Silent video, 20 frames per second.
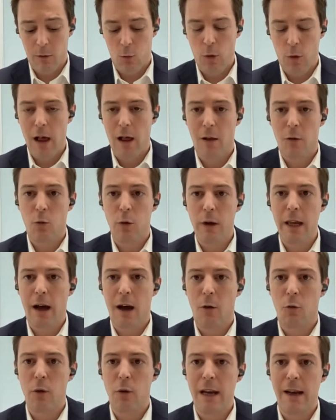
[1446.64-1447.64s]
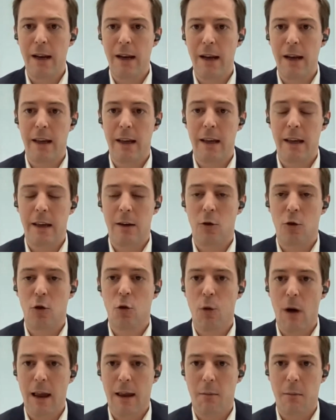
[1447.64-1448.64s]
well, we are really in a
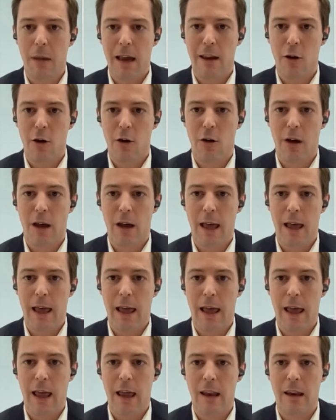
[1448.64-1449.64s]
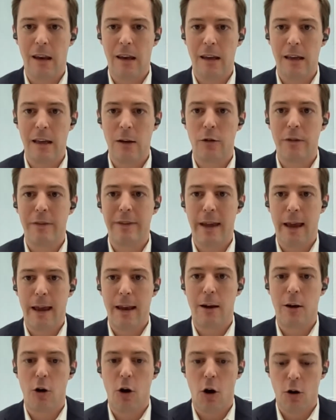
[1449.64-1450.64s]
quagmire and in a
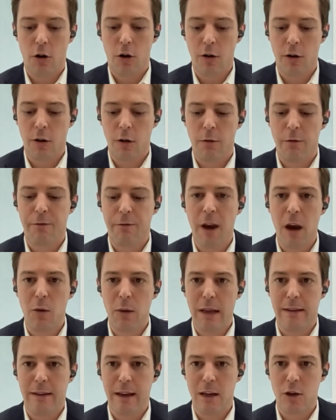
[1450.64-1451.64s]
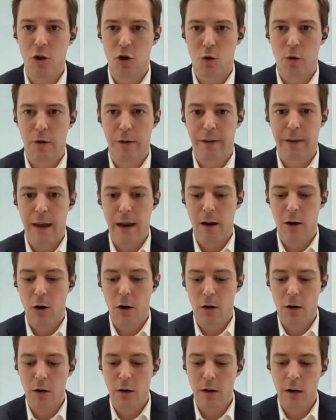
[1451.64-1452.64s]
deadlock, a very dangerous
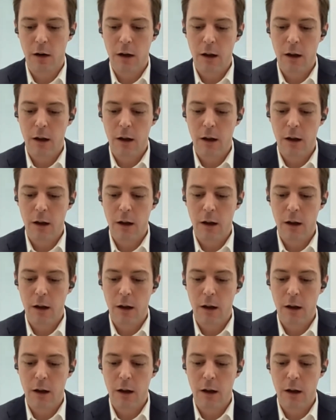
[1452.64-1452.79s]
deadlock.